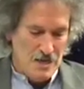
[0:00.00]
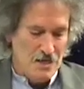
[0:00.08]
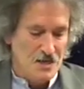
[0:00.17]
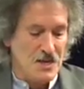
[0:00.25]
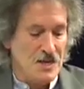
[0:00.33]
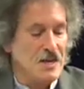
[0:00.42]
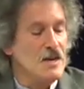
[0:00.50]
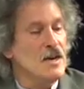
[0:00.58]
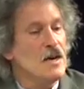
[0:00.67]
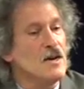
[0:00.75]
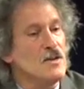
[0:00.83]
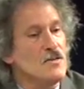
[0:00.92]
The
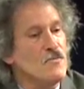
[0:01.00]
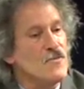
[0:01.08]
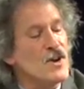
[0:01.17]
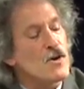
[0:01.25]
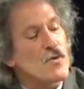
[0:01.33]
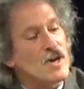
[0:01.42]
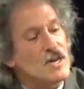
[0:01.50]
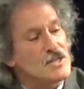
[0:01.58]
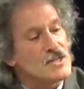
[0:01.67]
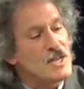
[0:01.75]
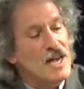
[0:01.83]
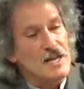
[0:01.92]

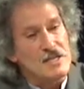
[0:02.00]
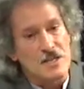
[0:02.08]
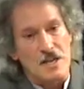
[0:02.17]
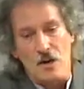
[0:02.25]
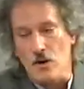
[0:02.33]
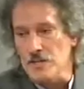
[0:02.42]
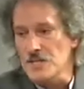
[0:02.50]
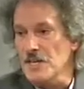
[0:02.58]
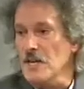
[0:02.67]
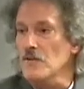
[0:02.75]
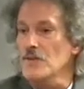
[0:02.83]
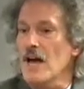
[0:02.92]
various days that are
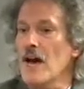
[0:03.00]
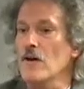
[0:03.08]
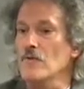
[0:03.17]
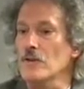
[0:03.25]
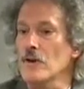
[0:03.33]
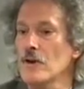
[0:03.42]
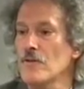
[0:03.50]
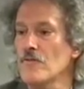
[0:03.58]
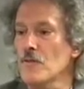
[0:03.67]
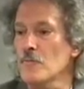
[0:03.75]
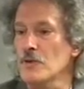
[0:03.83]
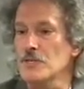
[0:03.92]
singled out
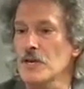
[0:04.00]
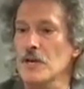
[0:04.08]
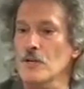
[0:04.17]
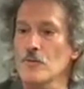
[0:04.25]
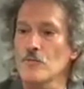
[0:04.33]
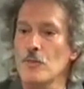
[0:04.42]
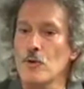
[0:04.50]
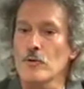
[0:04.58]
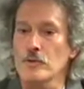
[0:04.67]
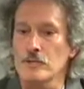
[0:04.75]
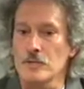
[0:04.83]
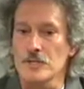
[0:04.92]
for particular
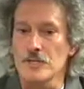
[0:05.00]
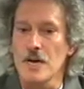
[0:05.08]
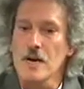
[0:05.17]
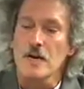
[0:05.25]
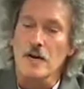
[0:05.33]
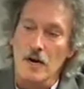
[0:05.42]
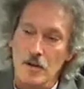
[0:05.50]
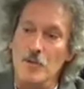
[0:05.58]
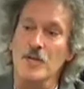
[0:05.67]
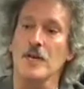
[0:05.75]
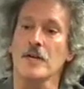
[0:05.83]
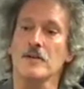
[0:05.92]
importance
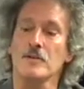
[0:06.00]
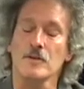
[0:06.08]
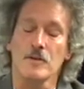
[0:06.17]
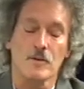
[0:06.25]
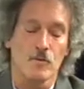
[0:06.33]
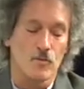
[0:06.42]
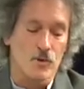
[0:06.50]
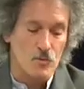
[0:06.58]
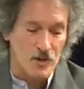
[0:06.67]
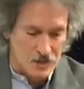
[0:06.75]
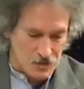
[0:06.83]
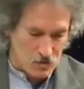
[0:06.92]
culminate with
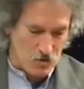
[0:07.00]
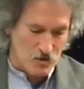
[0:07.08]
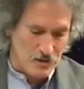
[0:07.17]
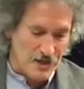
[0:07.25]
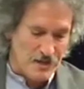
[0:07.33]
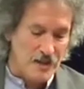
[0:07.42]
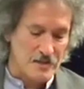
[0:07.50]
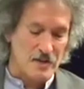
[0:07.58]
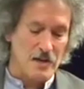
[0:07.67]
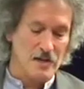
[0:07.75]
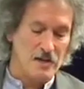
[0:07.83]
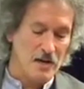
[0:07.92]
what is called Laylat
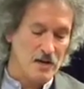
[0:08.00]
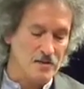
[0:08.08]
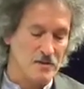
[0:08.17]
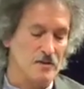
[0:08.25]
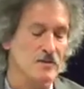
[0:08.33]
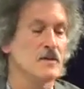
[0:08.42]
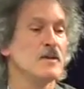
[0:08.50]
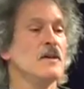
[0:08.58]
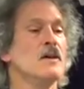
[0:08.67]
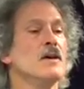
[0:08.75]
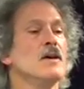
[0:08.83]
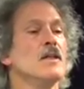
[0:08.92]
al-Qadr,
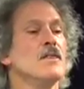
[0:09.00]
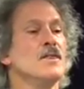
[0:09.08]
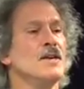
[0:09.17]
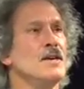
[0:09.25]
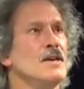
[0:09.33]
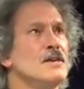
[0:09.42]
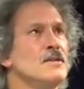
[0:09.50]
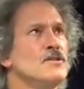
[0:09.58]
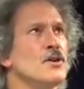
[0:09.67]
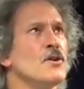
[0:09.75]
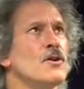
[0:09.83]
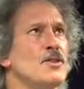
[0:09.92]

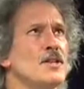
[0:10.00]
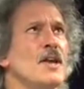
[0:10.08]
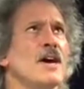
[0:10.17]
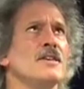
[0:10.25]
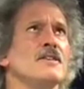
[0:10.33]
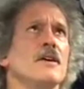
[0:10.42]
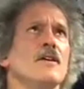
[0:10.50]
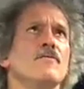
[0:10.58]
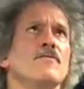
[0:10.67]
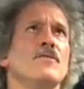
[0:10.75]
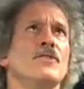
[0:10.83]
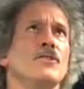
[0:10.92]
the night
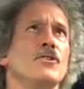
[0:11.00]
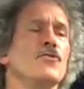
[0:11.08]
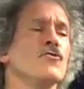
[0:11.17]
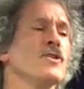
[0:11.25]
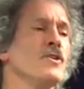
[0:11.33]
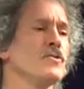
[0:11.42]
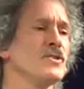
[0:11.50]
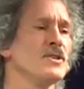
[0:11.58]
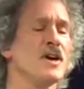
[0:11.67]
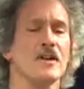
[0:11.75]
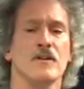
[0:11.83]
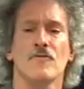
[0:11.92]
of the decree or the
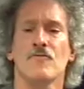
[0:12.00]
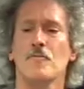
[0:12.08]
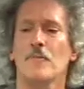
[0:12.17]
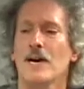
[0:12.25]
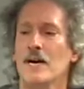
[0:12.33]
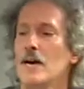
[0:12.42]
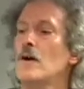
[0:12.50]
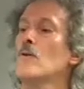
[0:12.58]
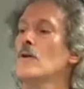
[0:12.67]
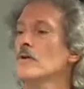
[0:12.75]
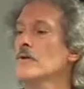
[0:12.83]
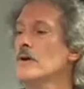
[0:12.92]
night of
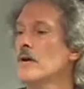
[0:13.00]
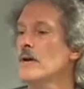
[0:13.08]
power.